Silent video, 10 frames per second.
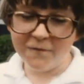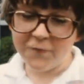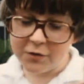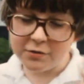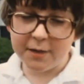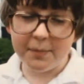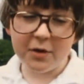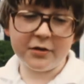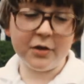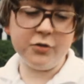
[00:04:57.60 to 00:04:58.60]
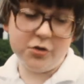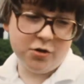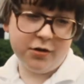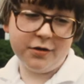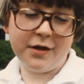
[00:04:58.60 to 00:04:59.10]
First, I better tell
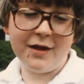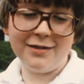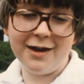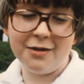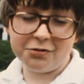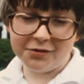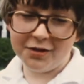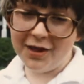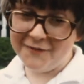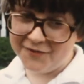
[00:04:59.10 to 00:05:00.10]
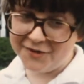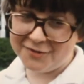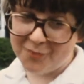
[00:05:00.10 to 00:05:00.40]
Judy to stay in the house until I finish